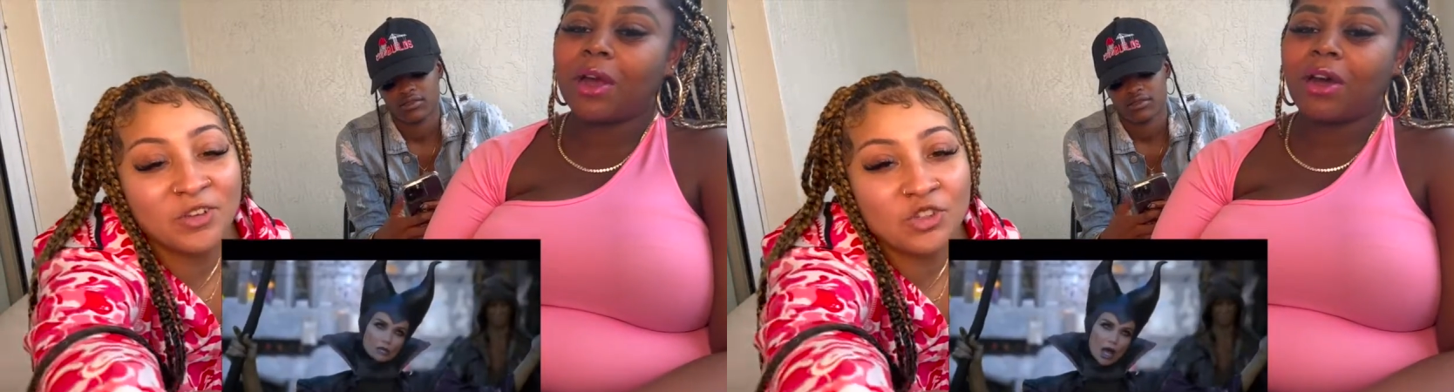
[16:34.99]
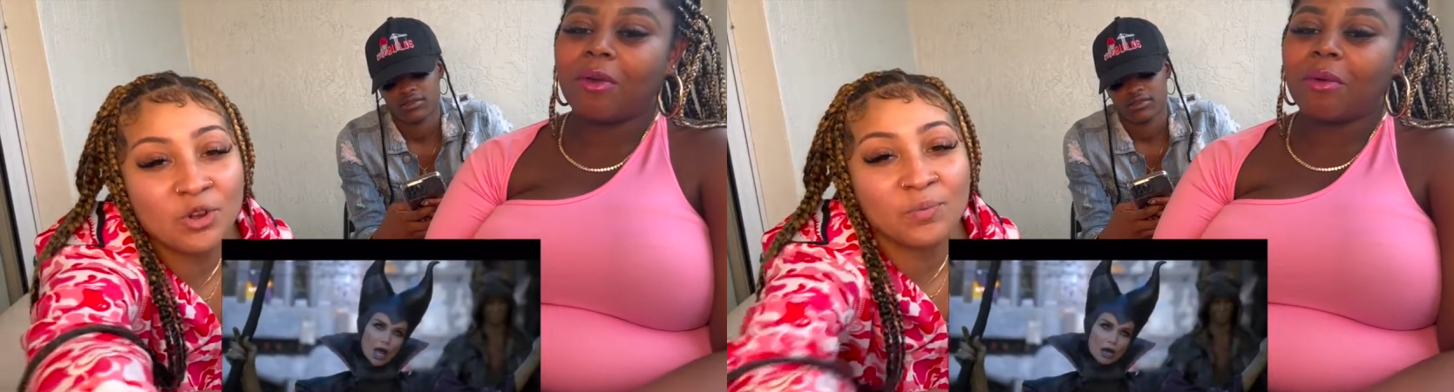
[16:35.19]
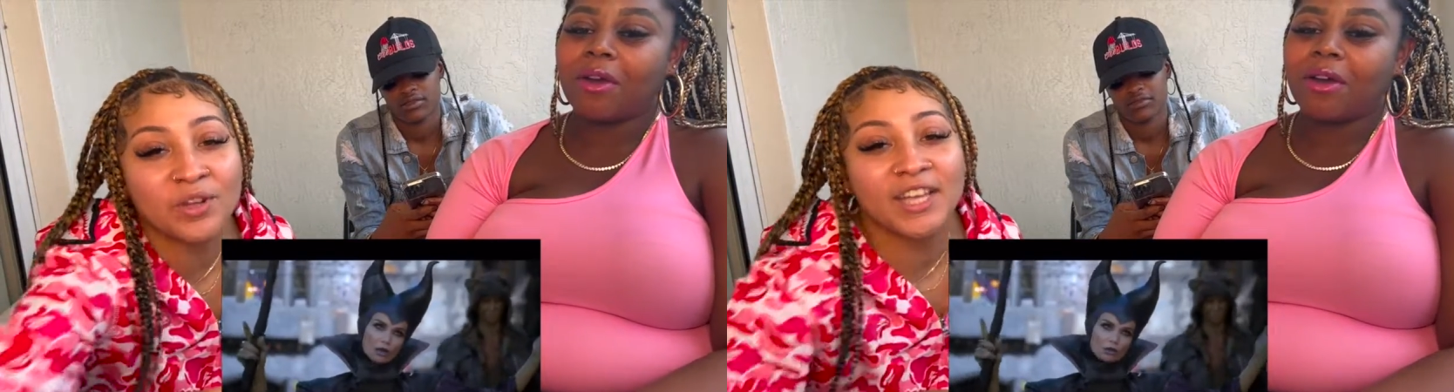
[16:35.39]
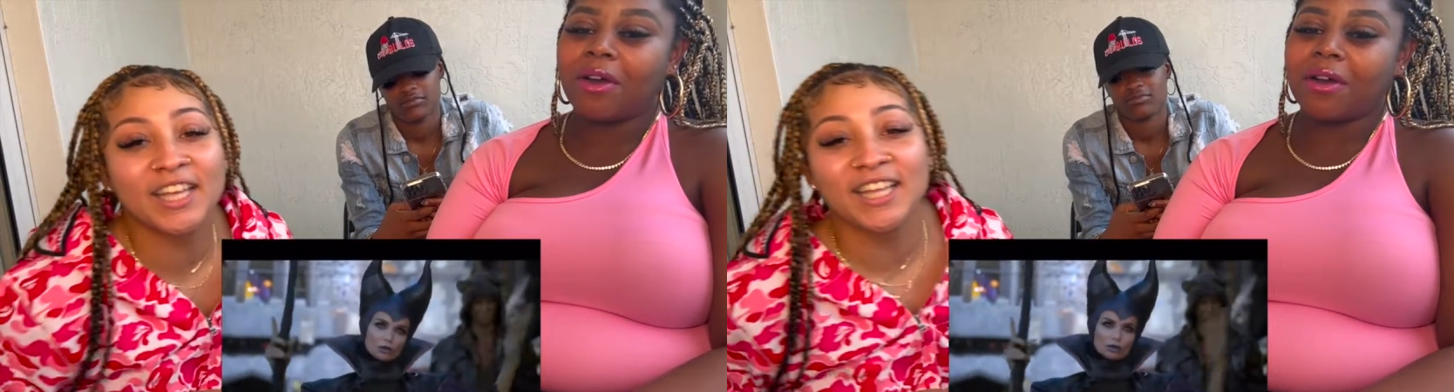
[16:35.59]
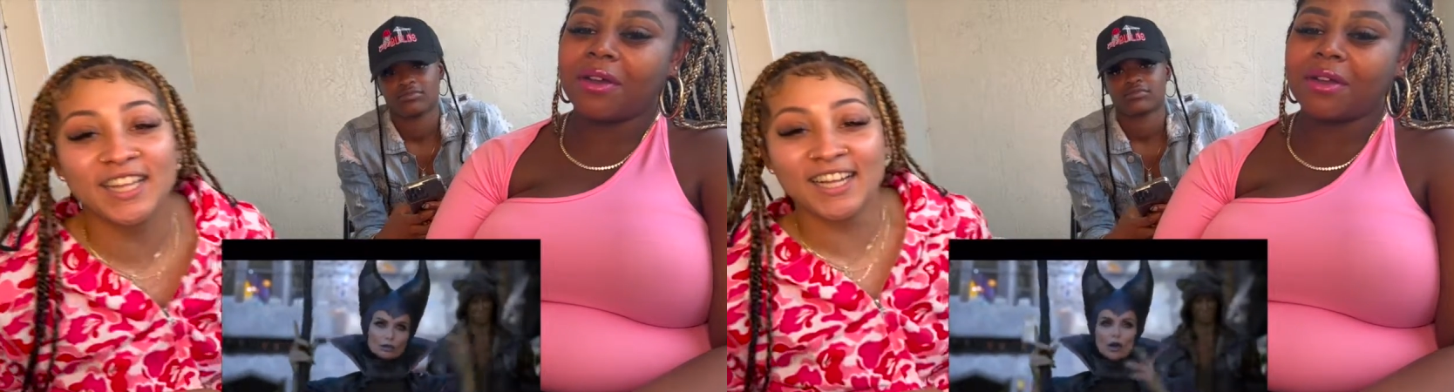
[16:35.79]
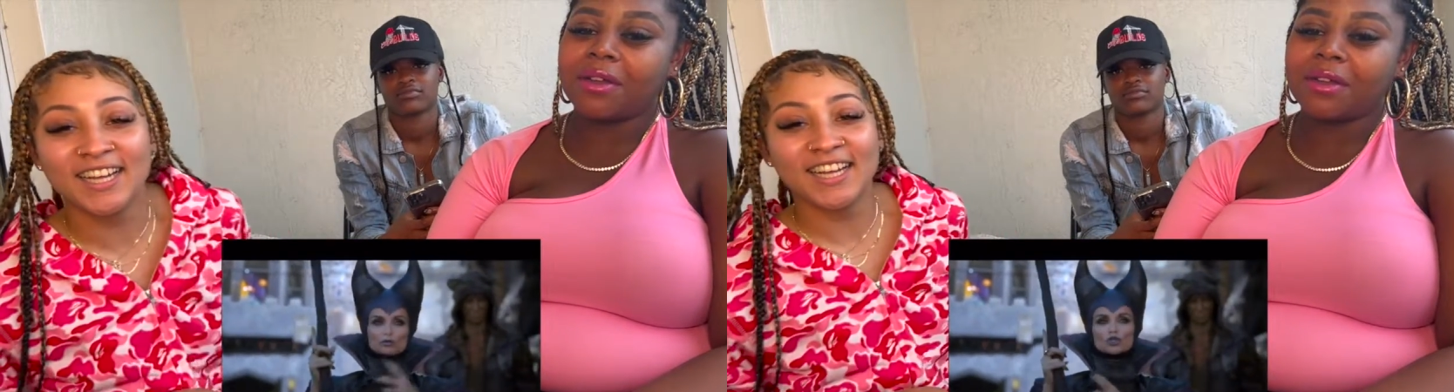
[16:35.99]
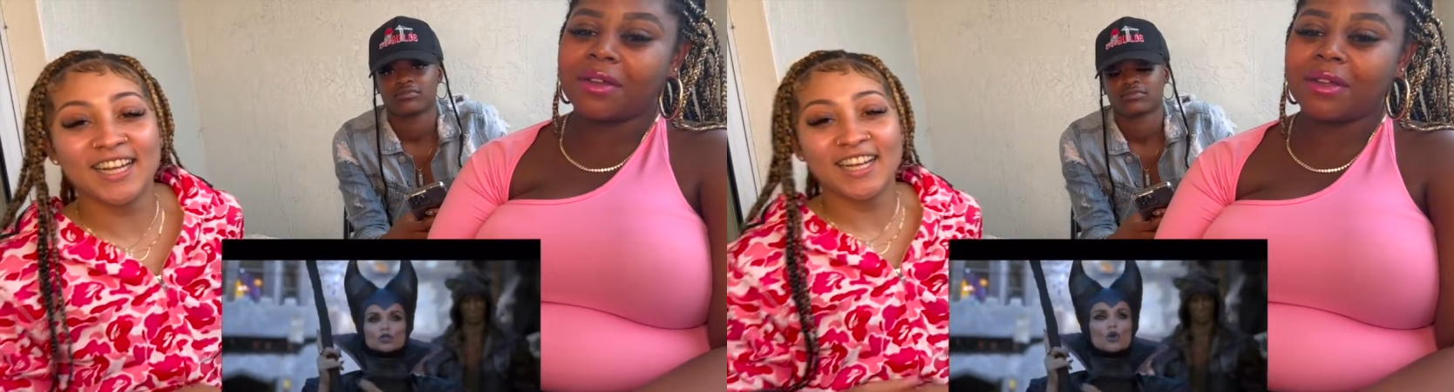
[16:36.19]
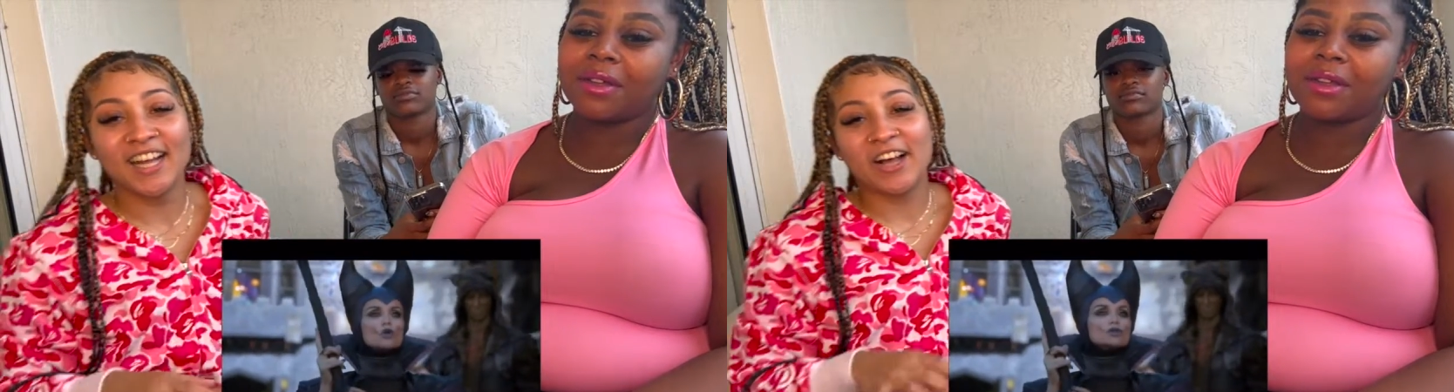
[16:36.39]
Speaker 1: tripping. Wrong.
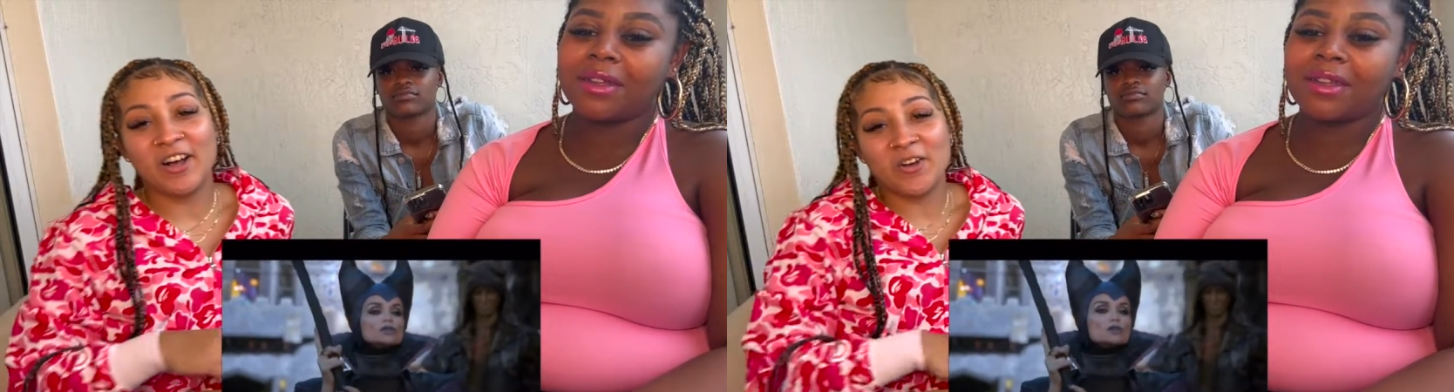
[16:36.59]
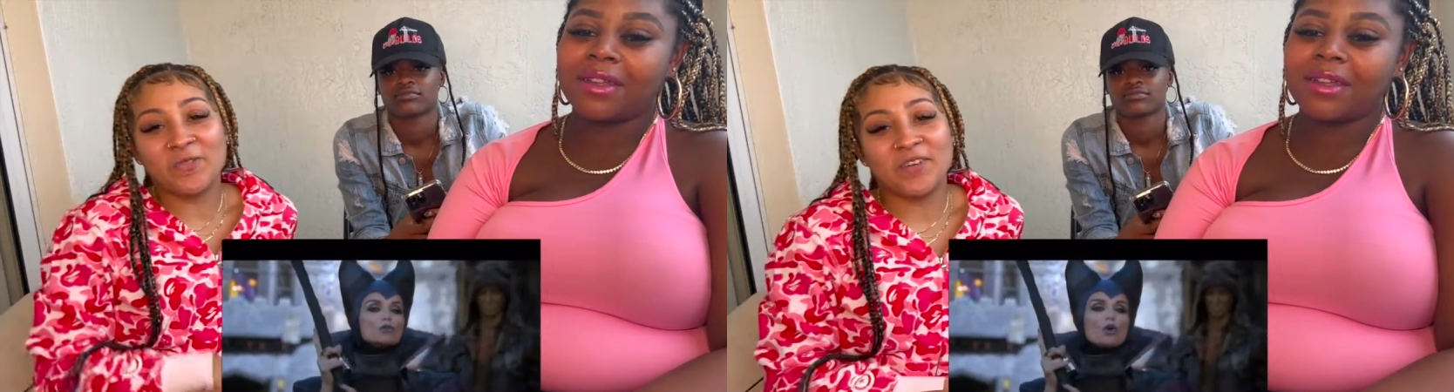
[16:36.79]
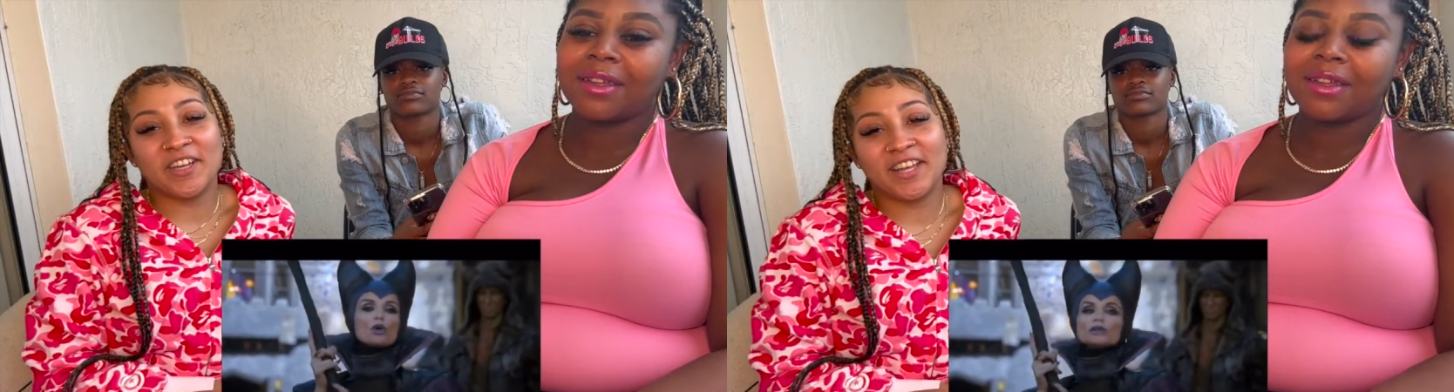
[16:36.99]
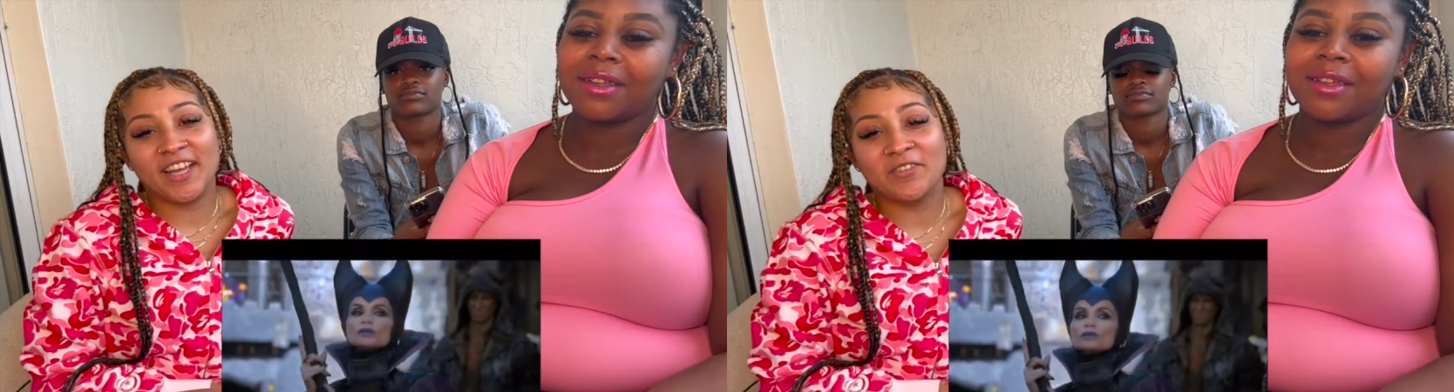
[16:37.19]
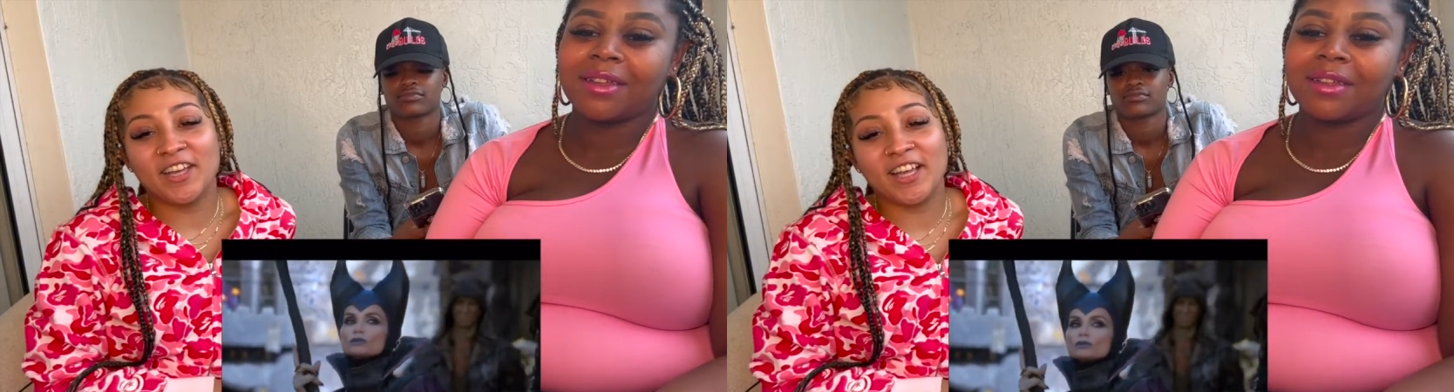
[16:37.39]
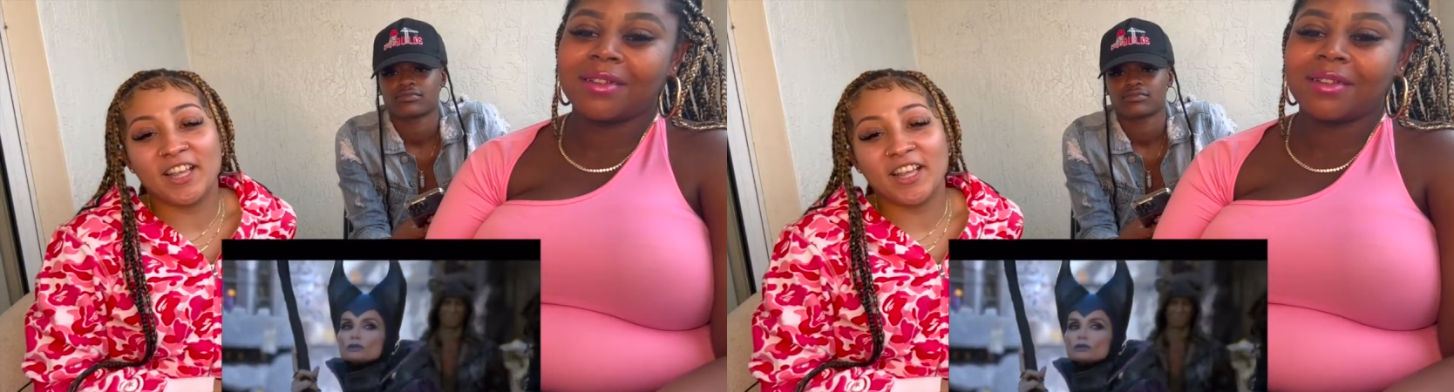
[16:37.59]
Oh my god, we got